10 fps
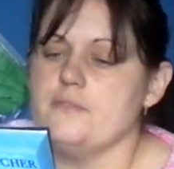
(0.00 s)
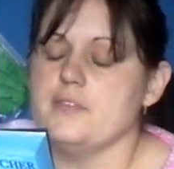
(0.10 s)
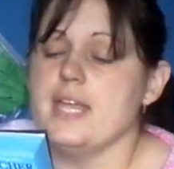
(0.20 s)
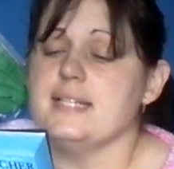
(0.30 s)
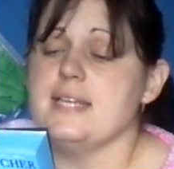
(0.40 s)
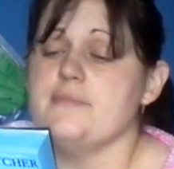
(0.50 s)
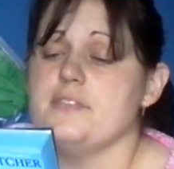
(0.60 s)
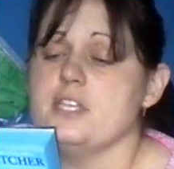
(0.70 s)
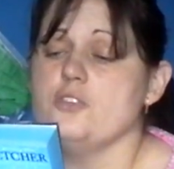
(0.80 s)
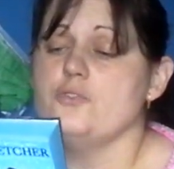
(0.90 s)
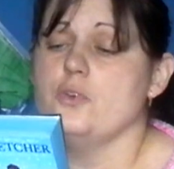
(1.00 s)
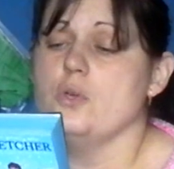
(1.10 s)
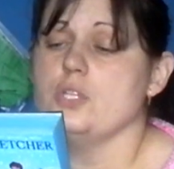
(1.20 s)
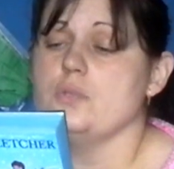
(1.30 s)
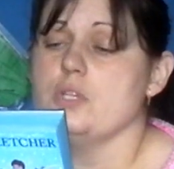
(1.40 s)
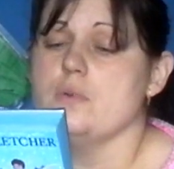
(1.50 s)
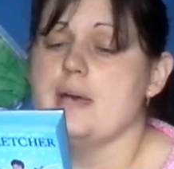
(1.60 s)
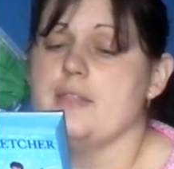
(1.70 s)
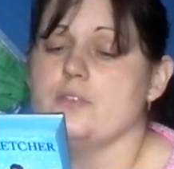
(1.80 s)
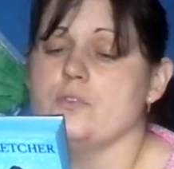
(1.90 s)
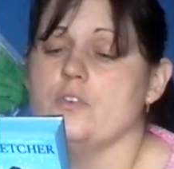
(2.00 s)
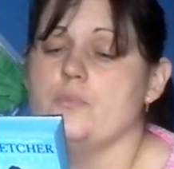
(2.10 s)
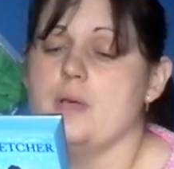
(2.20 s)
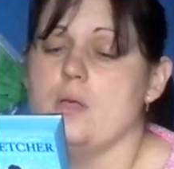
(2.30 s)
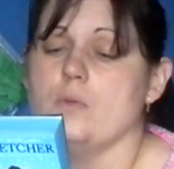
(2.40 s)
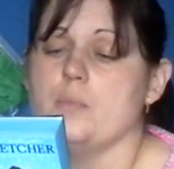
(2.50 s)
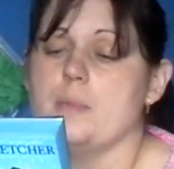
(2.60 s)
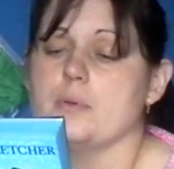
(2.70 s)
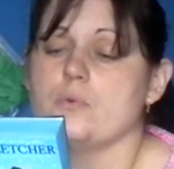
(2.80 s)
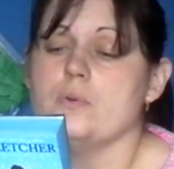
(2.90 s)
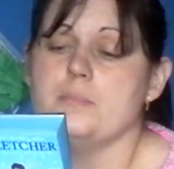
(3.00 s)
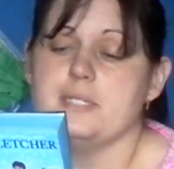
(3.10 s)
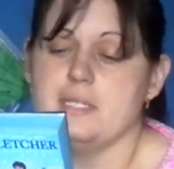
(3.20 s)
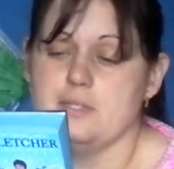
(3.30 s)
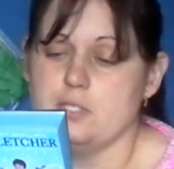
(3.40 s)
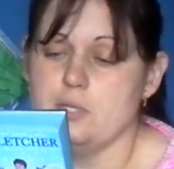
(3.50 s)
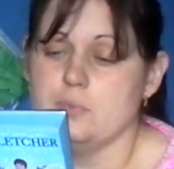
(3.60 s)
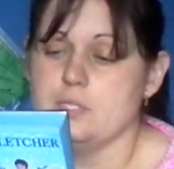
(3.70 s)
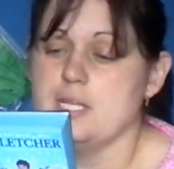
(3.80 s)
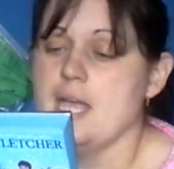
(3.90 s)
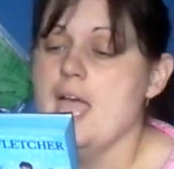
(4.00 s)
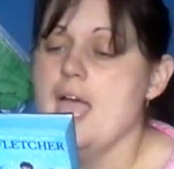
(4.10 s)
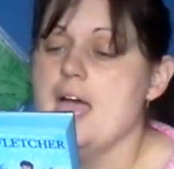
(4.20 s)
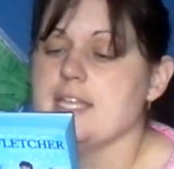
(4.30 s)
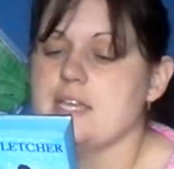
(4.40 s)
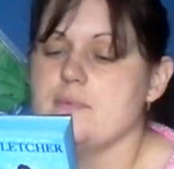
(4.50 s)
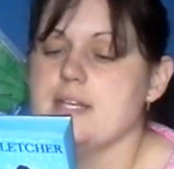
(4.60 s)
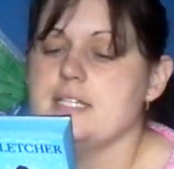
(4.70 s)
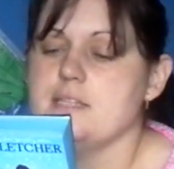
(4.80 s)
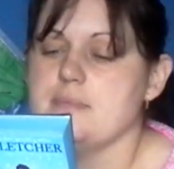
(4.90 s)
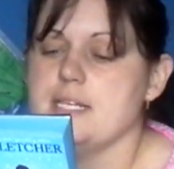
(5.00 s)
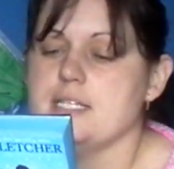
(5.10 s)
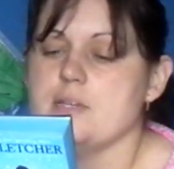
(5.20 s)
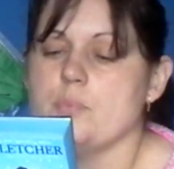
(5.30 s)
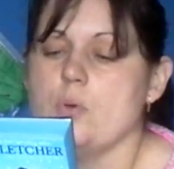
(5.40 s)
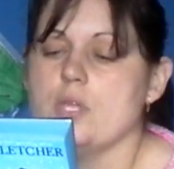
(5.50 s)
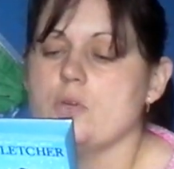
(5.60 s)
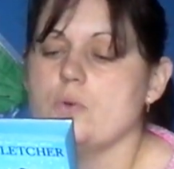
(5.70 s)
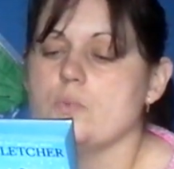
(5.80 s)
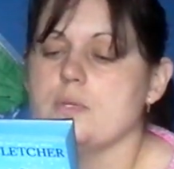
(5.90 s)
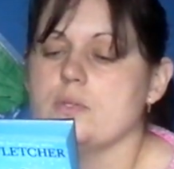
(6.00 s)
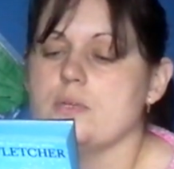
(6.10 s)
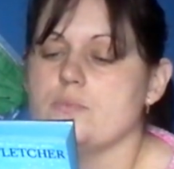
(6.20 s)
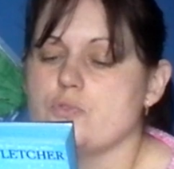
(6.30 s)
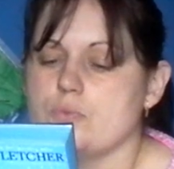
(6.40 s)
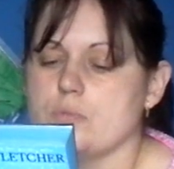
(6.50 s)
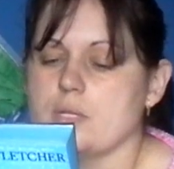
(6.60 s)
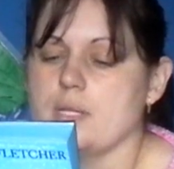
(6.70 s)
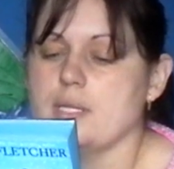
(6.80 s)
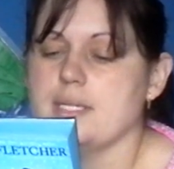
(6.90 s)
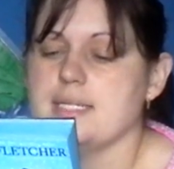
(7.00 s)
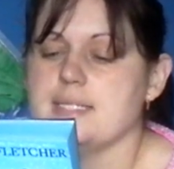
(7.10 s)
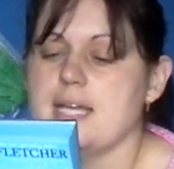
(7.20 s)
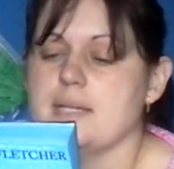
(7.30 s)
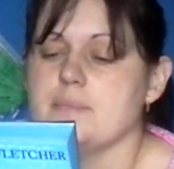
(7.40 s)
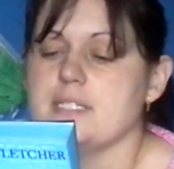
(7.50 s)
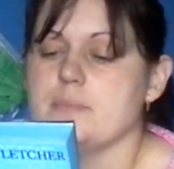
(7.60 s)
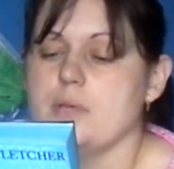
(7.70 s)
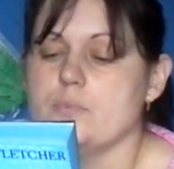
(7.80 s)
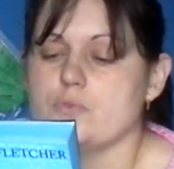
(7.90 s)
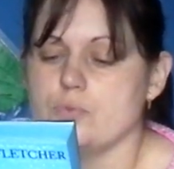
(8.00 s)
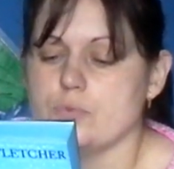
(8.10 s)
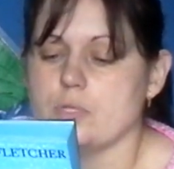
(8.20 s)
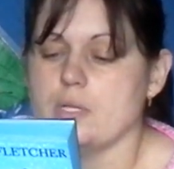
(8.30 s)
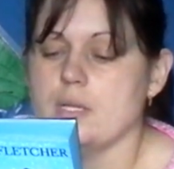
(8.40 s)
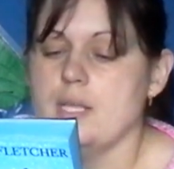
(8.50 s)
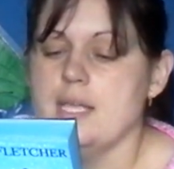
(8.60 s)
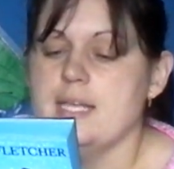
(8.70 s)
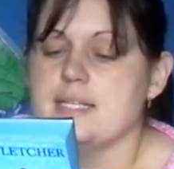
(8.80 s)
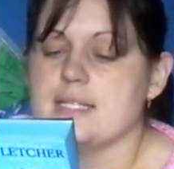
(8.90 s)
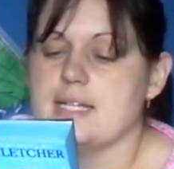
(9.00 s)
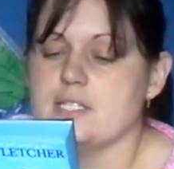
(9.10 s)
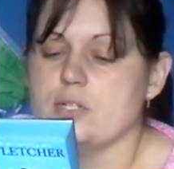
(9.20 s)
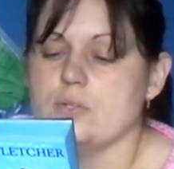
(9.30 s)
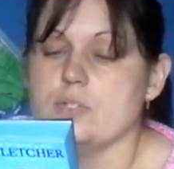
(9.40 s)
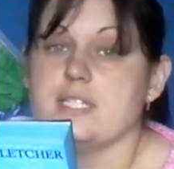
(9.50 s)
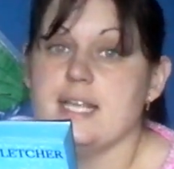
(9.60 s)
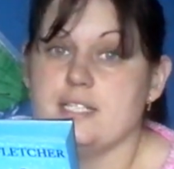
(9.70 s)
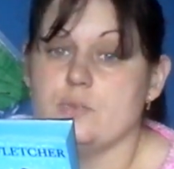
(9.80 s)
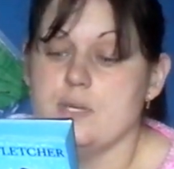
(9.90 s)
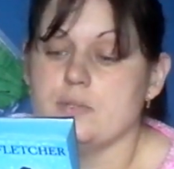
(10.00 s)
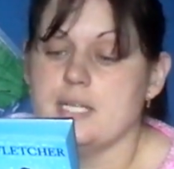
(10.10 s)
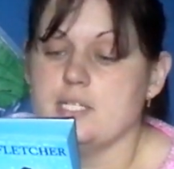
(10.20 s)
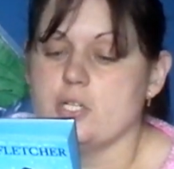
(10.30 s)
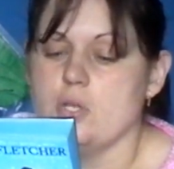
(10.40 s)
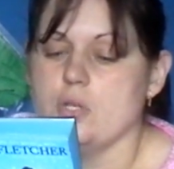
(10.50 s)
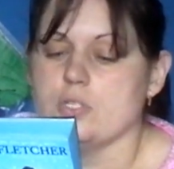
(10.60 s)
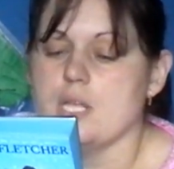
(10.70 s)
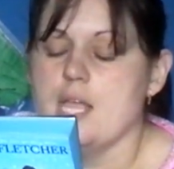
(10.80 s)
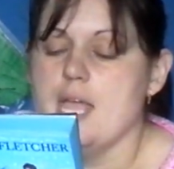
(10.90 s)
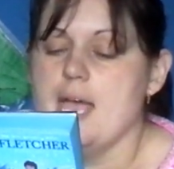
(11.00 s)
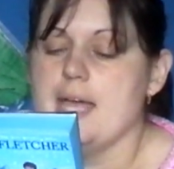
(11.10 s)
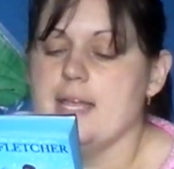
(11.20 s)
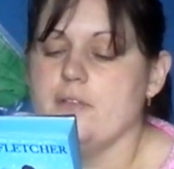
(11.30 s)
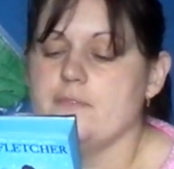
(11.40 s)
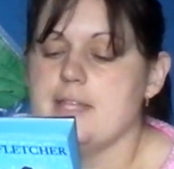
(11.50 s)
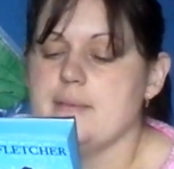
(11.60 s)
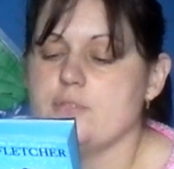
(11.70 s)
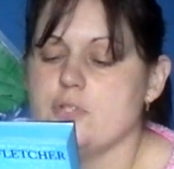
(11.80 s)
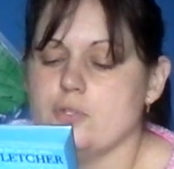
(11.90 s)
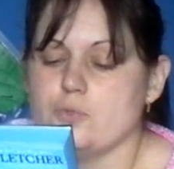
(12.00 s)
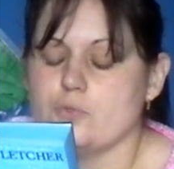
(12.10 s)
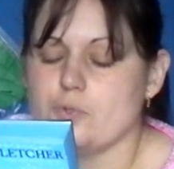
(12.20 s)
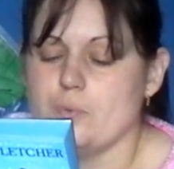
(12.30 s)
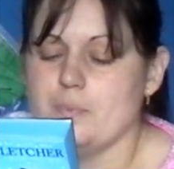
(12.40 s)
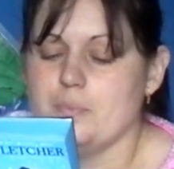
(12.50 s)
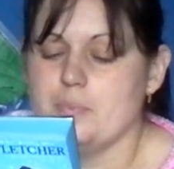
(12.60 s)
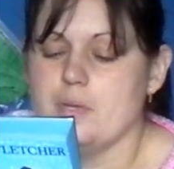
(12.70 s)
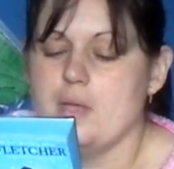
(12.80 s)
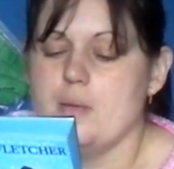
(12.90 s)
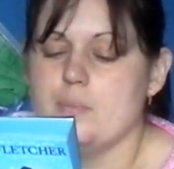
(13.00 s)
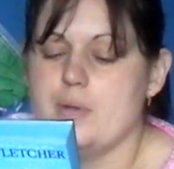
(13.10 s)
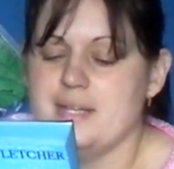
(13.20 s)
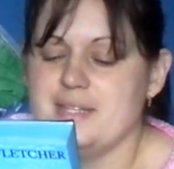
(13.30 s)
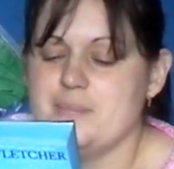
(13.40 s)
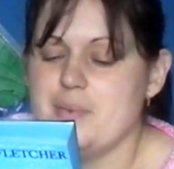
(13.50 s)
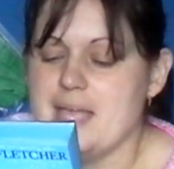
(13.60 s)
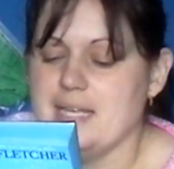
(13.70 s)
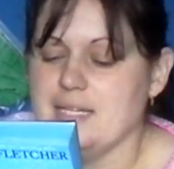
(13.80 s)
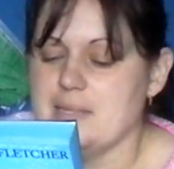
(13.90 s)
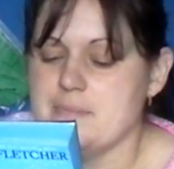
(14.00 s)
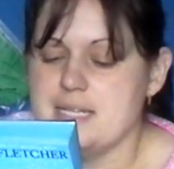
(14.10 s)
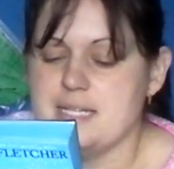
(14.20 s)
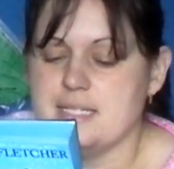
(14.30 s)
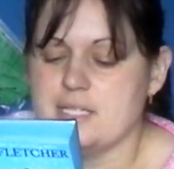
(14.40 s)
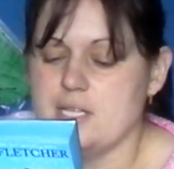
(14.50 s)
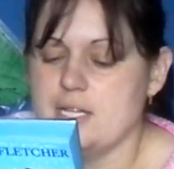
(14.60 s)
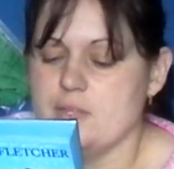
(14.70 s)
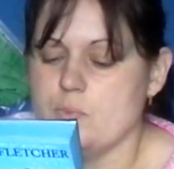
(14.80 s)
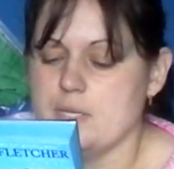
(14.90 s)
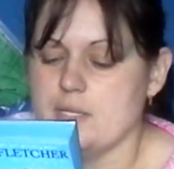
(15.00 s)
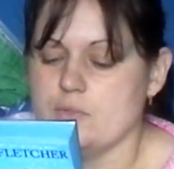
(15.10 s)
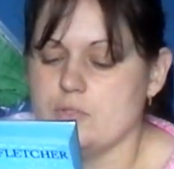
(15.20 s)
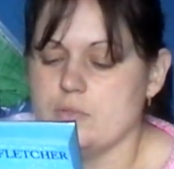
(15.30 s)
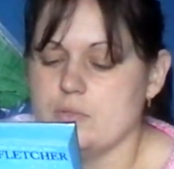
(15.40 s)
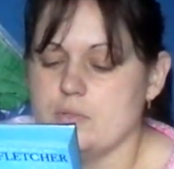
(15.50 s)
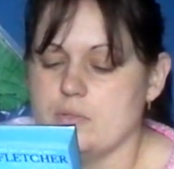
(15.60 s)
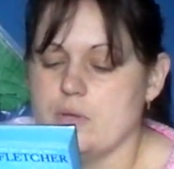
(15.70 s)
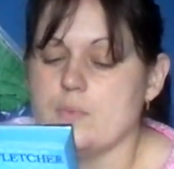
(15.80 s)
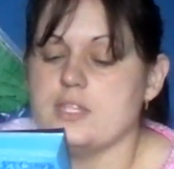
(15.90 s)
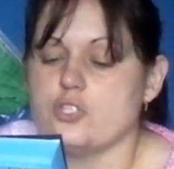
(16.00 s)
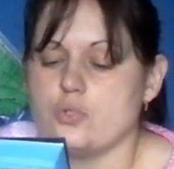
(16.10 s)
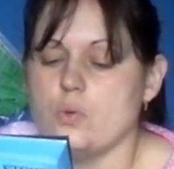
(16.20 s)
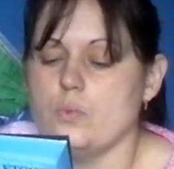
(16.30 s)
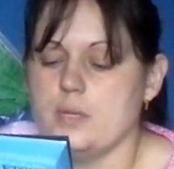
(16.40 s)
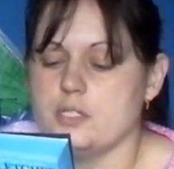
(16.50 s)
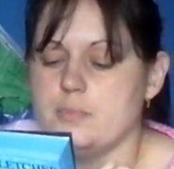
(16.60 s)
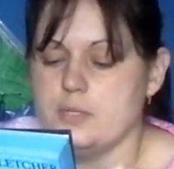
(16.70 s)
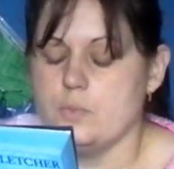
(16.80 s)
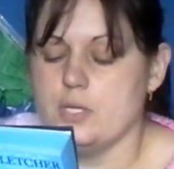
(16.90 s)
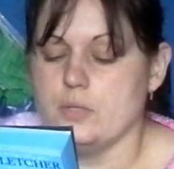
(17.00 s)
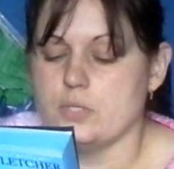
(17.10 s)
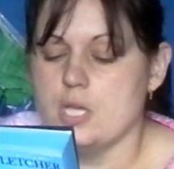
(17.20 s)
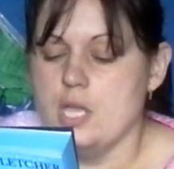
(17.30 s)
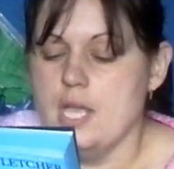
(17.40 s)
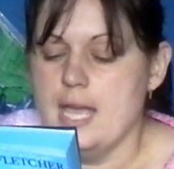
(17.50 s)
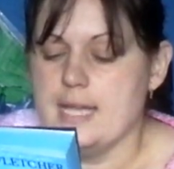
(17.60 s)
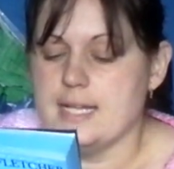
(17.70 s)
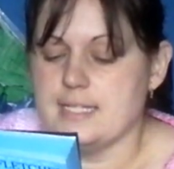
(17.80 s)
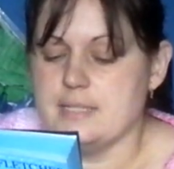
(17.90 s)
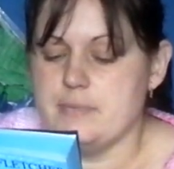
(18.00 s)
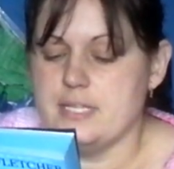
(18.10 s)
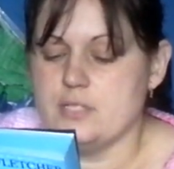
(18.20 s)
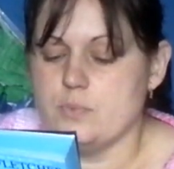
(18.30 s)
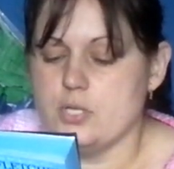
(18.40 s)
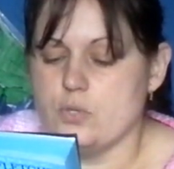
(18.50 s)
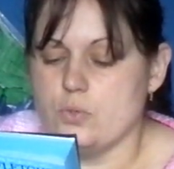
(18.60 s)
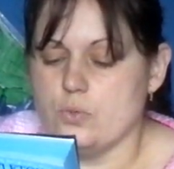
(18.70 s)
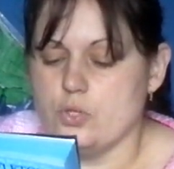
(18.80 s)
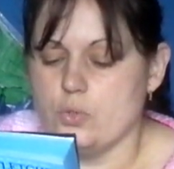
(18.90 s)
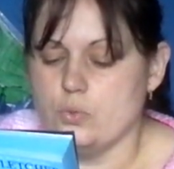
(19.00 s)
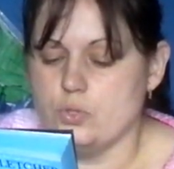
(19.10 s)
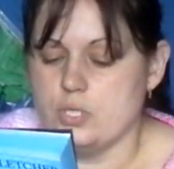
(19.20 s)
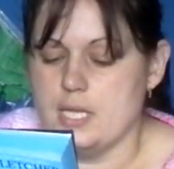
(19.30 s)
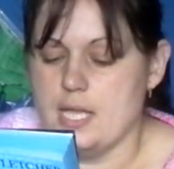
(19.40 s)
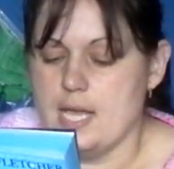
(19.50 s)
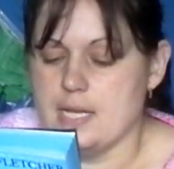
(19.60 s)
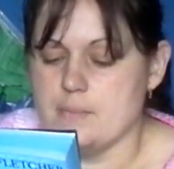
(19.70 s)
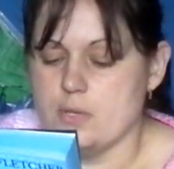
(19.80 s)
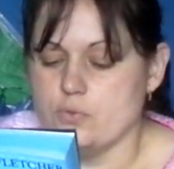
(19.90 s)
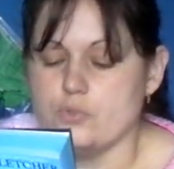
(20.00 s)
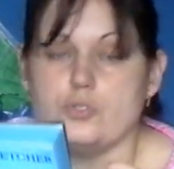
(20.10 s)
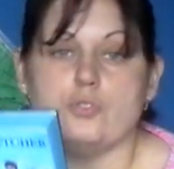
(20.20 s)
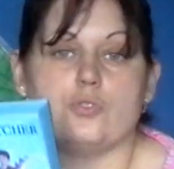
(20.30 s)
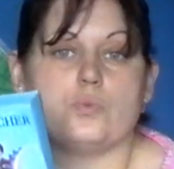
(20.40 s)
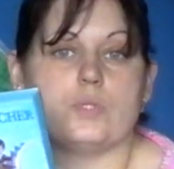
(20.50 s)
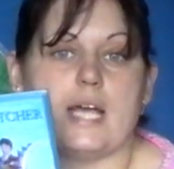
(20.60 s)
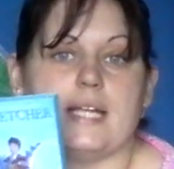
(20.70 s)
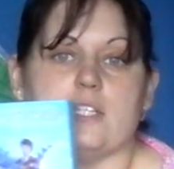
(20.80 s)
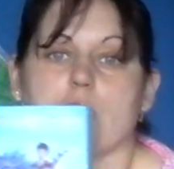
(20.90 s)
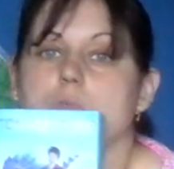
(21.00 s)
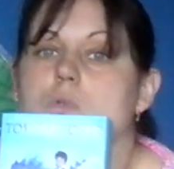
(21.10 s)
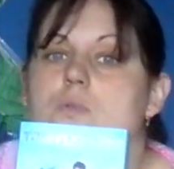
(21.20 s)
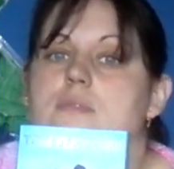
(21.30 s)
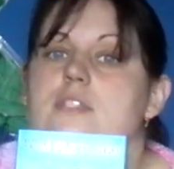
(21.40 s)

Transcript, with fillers: Forget everything you thought you knew about the North Pole, pop a crumpet in the toaster and get ready to meet a boy called William Trundle, his dad Mr. Bob Trundle, Santa Claus, yes the real Santa Claus, an elf named Snozzle Trump, Brenda Payne, the meanest girl in the world, or in the school, possibly the world, a nasty piece of work called The Hunter, and a most unusual dinosaur.